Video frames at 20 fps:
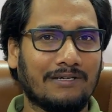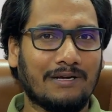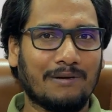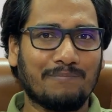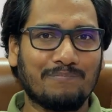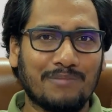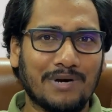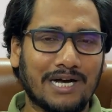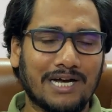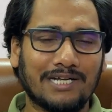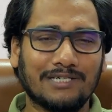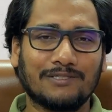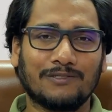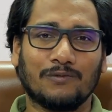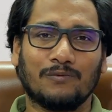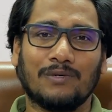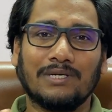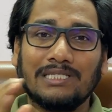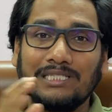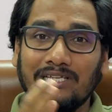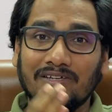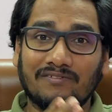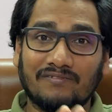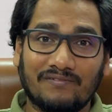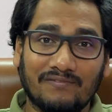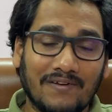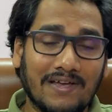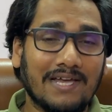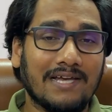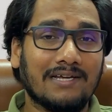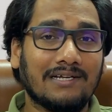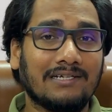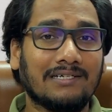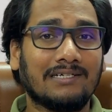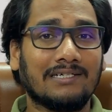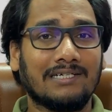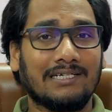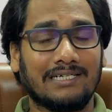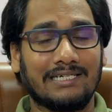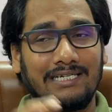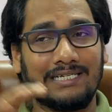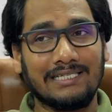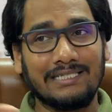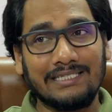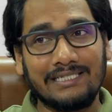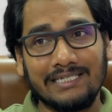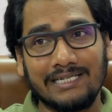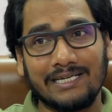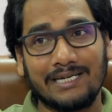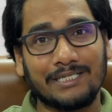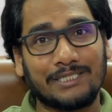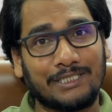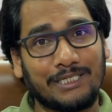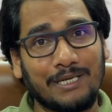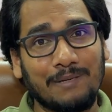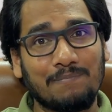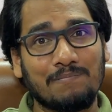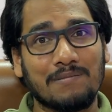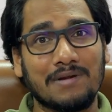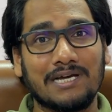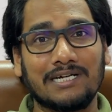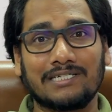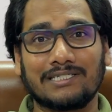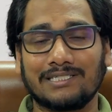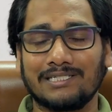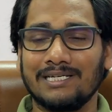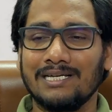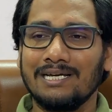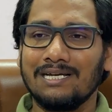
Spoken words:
but when they fail in their achievements,